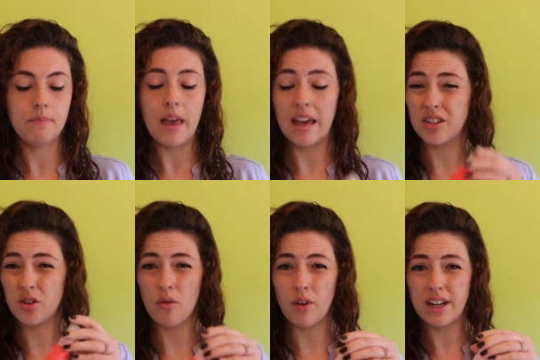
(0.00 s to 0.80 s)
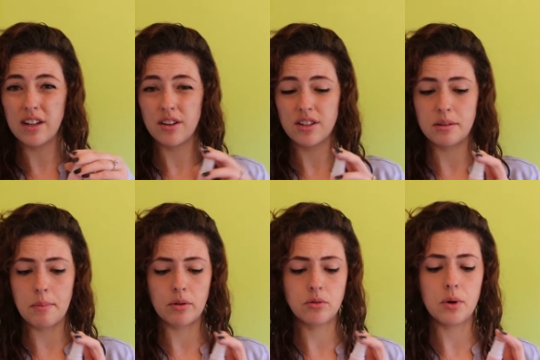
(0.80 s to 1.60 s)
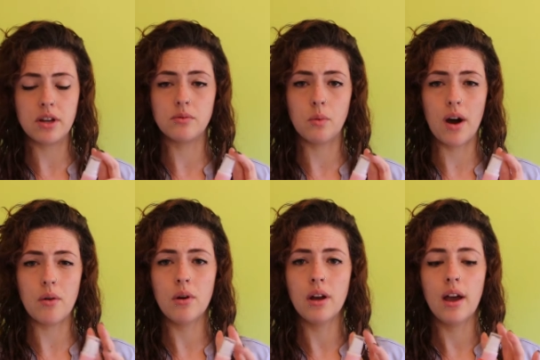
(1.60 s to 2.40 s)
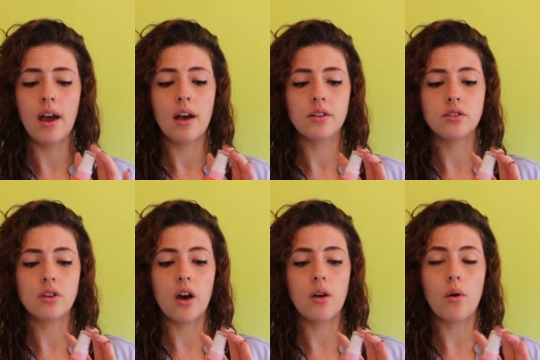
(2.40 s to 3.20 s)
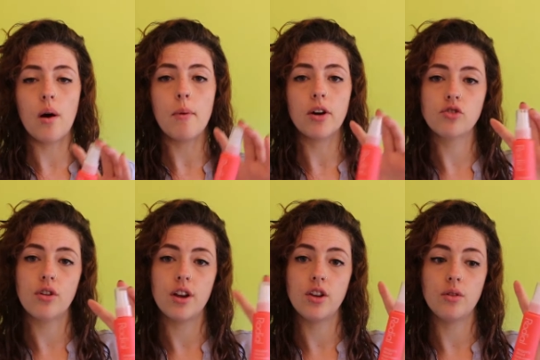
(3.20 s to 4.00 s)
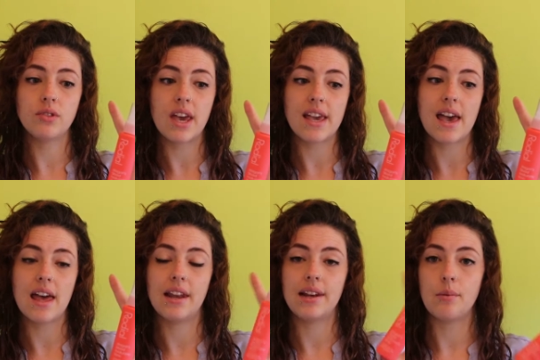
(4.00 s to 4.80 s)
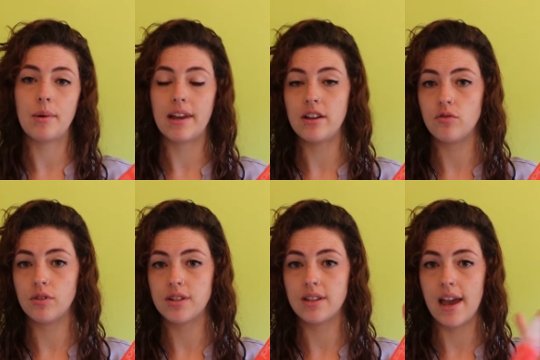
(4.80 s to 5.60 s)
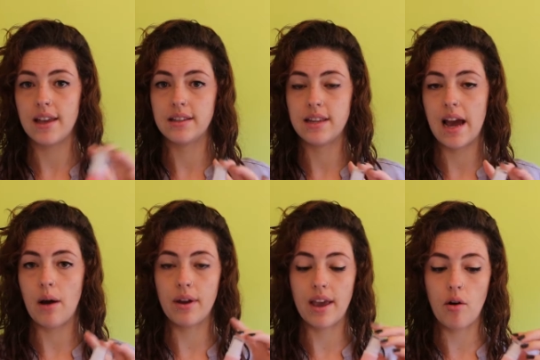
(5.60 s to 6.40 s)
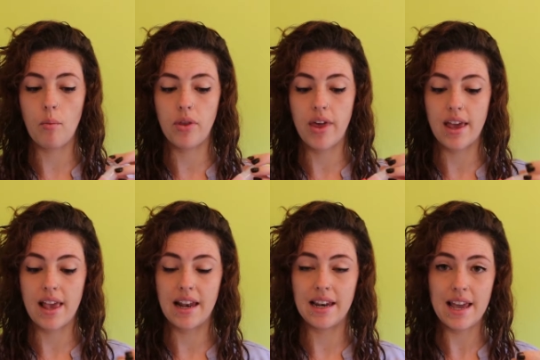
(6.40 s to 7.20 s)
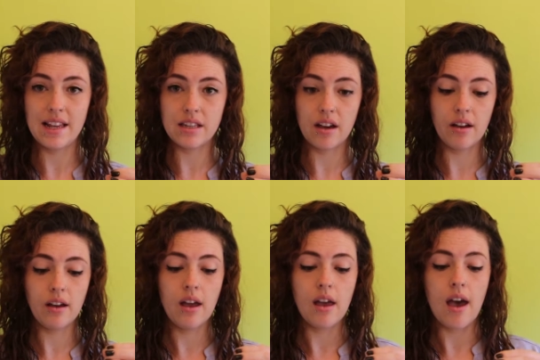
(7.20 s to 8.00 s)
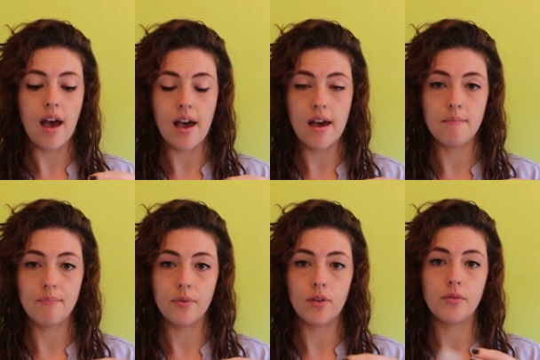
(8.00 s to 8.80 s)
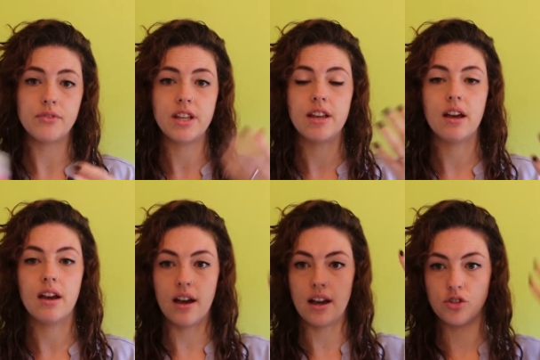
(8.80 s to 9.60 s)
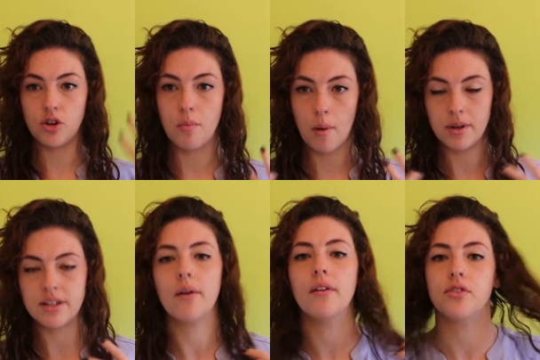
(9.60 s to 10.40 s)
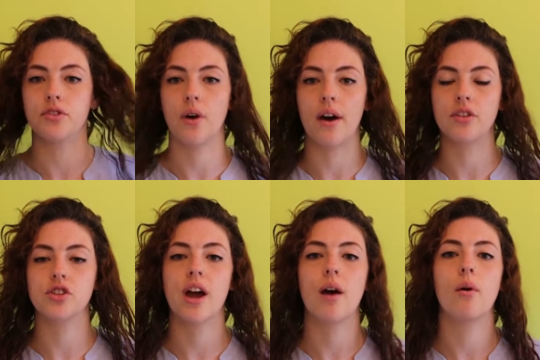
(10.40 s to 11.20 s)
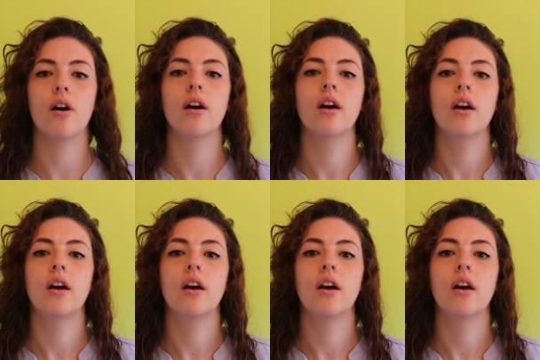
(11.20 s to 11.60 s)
it's got a really nice smell to it as well. So I might try and use it again a little bit later on today and see how I get on with it again later. Obviously, as you can probably tell, I've just got out the shower